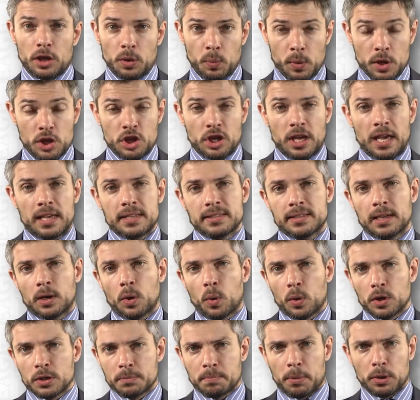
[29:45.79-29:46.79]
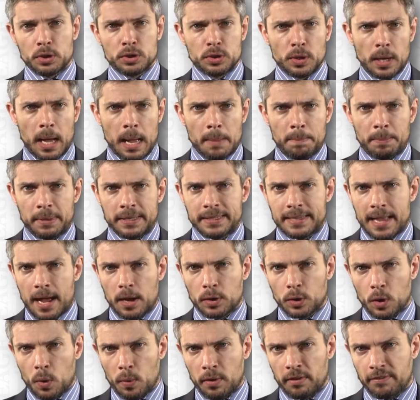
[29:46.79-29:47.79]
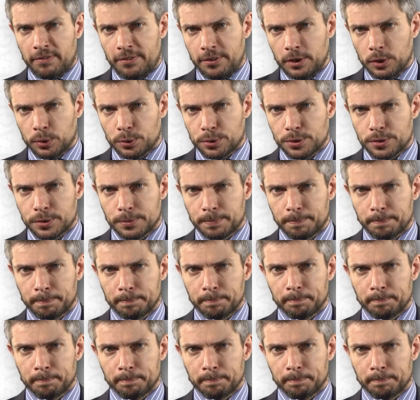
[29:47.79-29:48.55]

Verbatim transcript: in which case they correspond to up and down going fields.